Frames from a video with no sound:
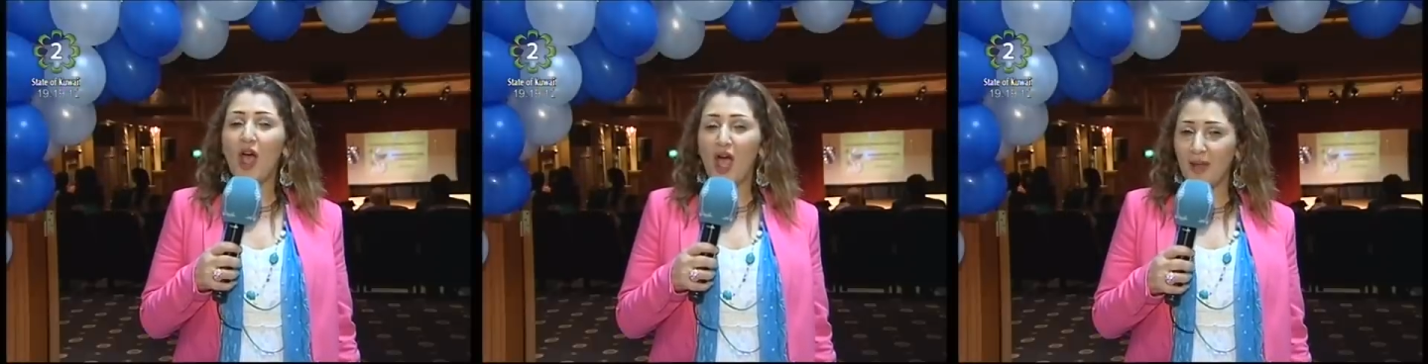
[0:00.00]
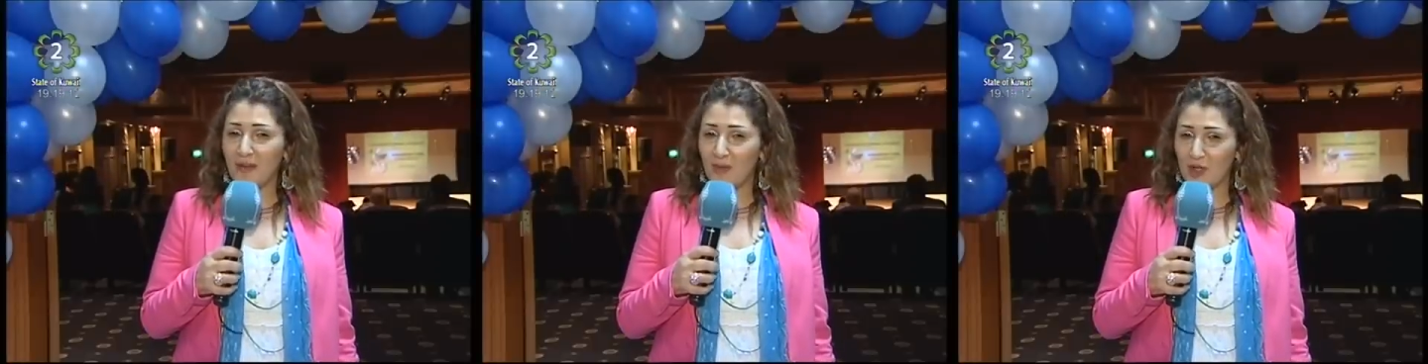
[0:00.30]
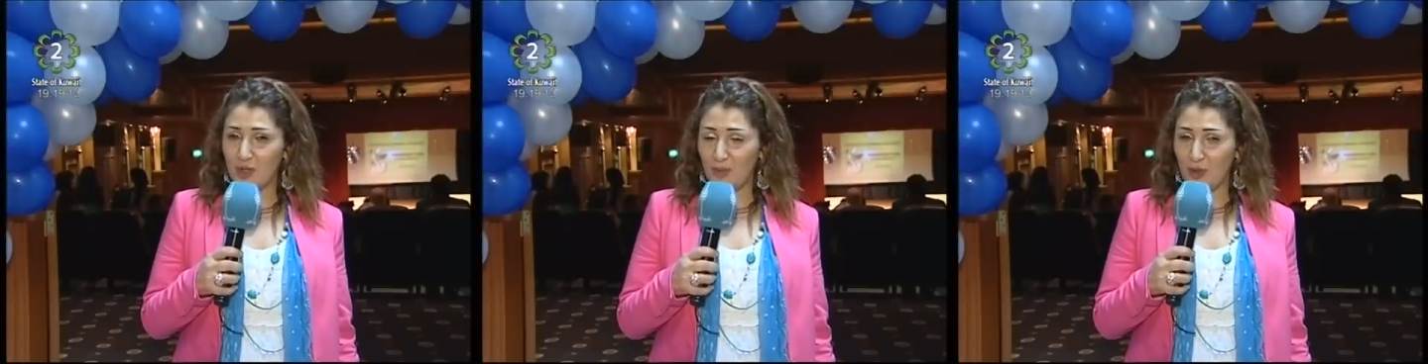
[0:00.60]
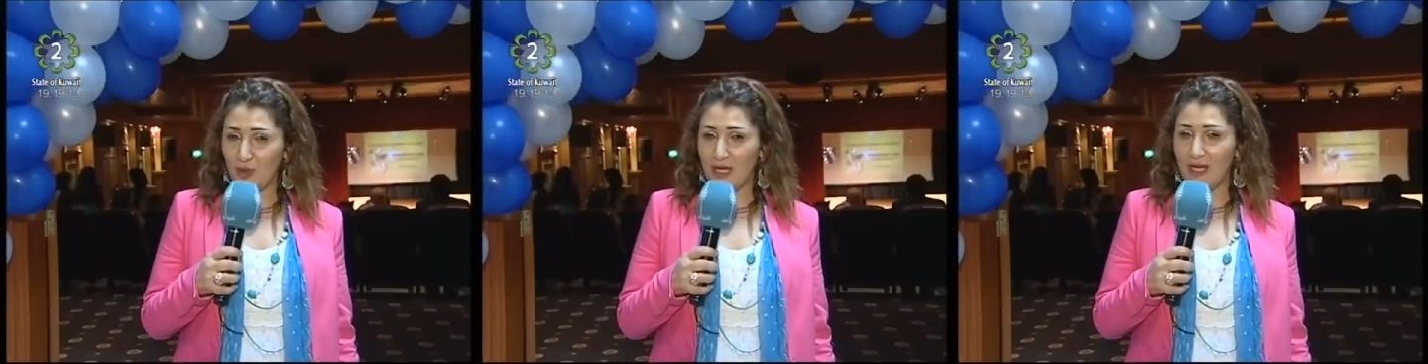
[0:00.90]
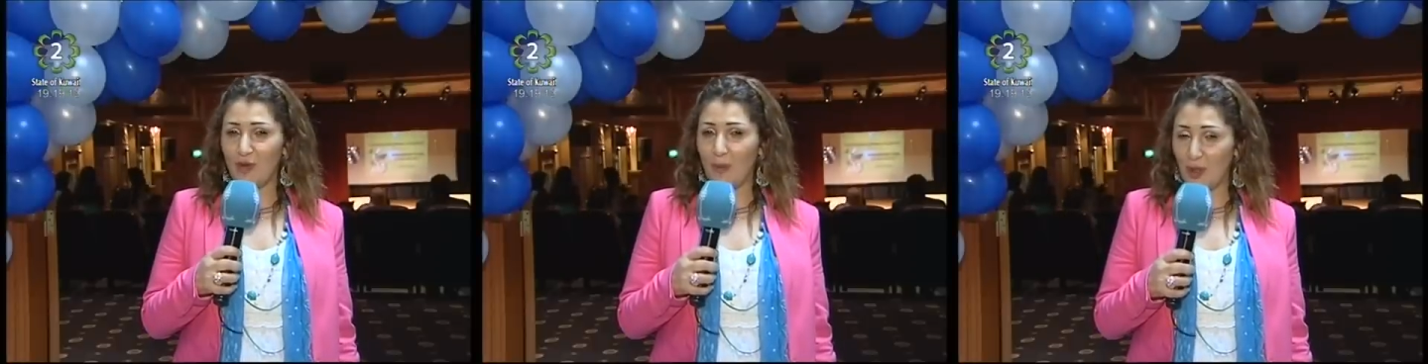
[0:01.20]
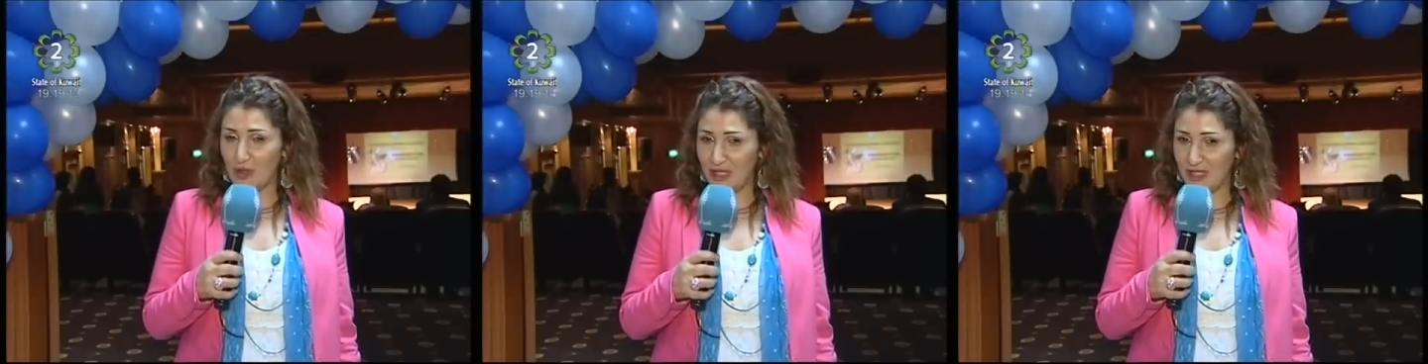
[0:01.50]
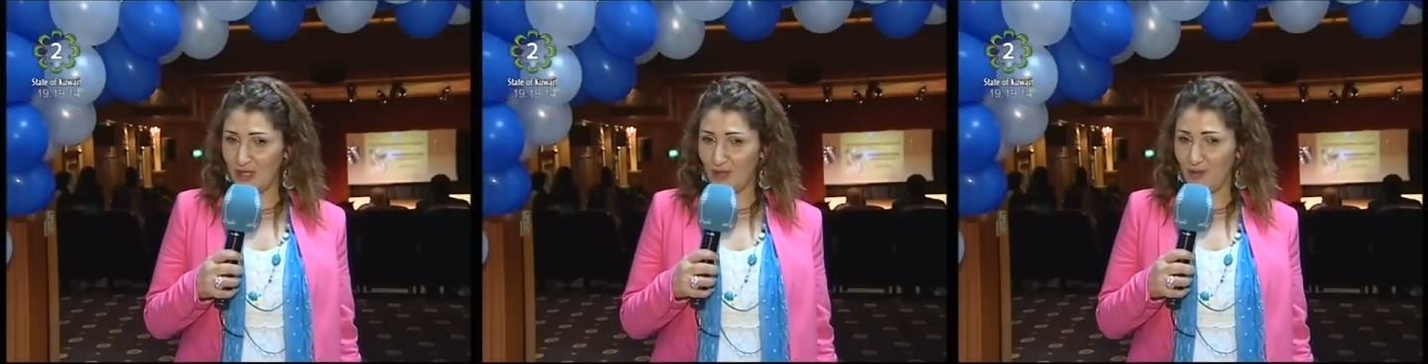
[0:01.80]
I'm Gemma Jaburi reporting
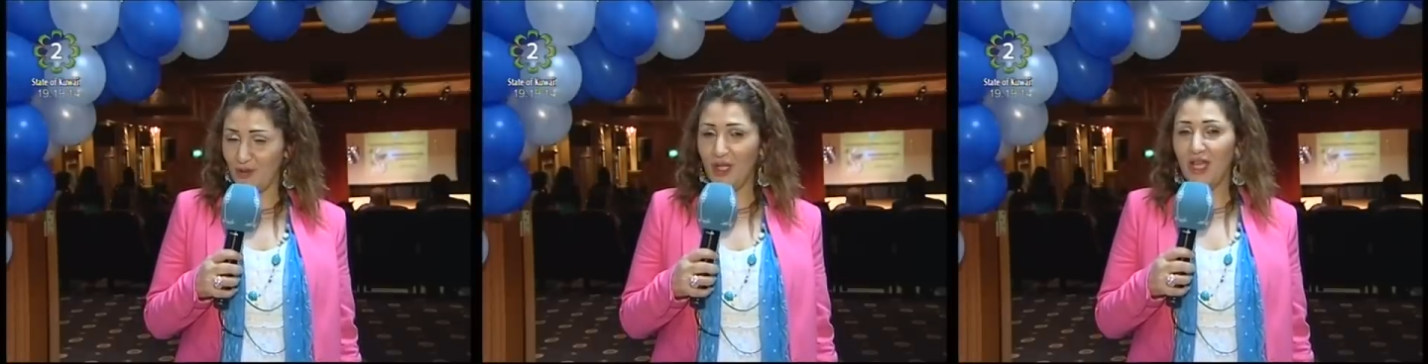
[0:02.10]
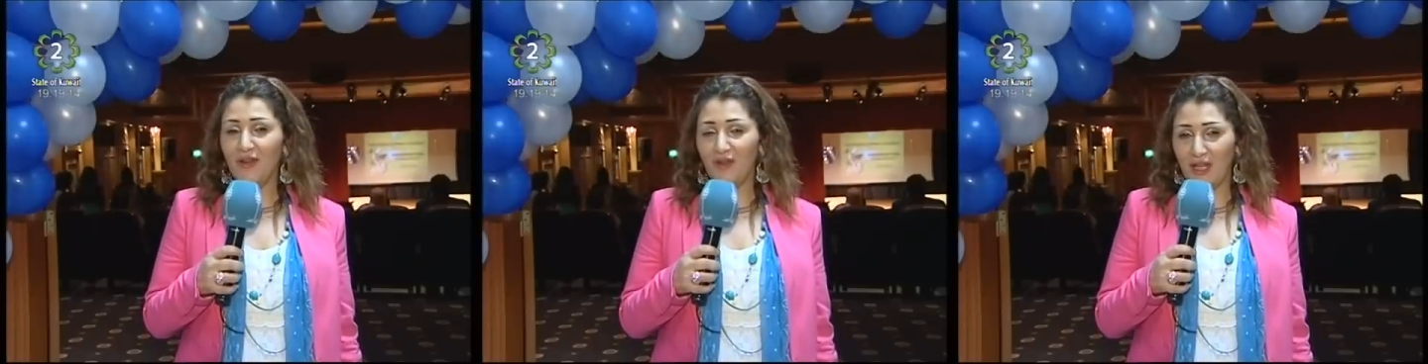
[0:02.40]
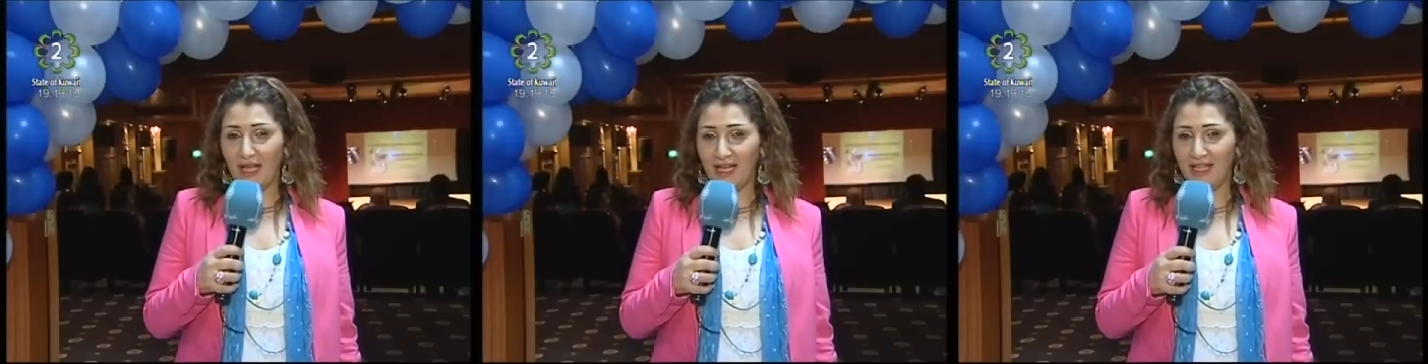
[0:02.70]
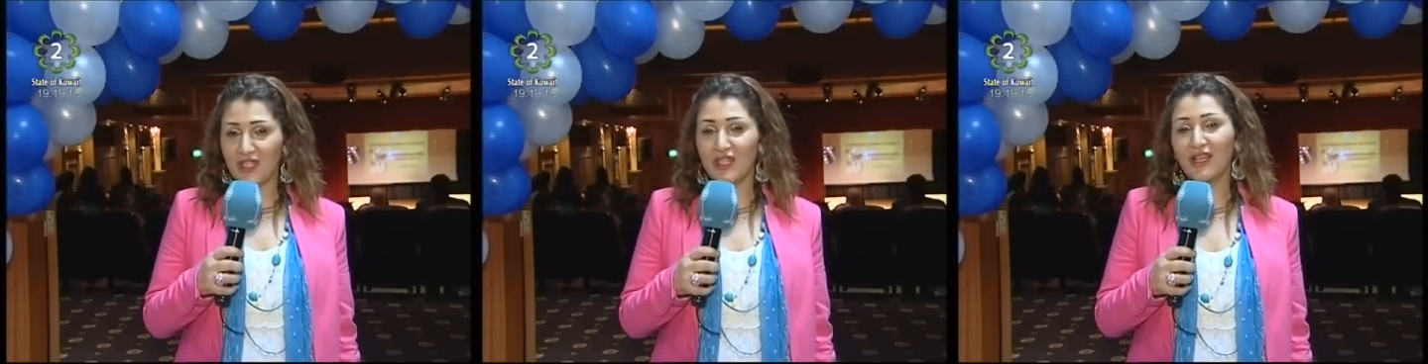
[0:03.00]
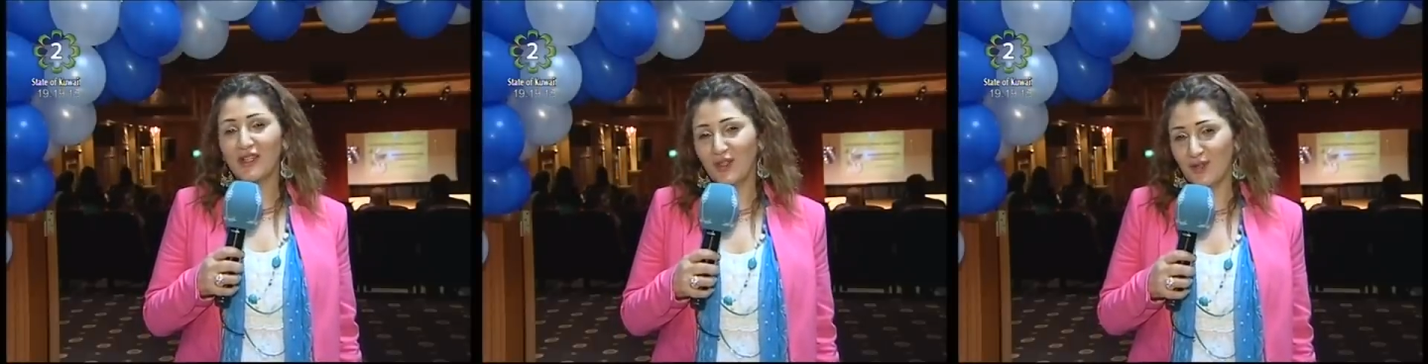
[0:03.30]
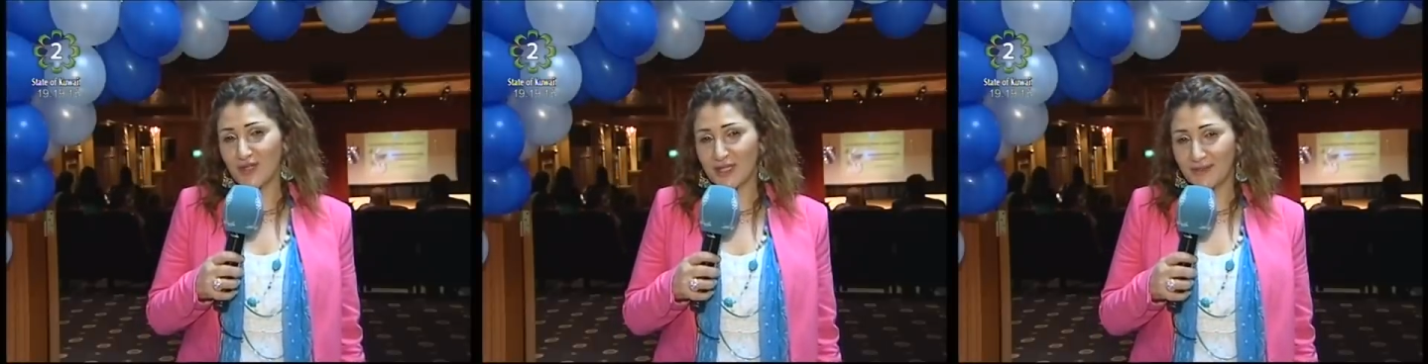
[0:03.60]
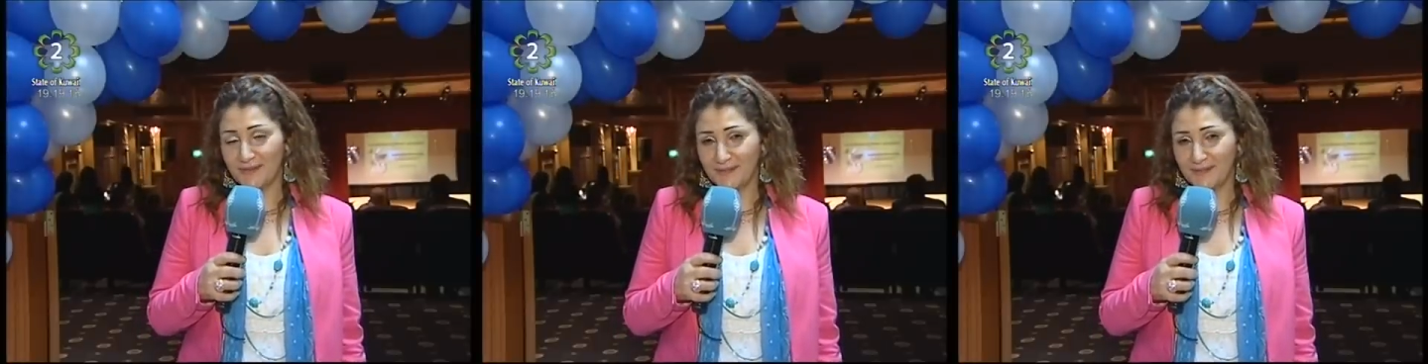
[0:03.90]
to you for the English News.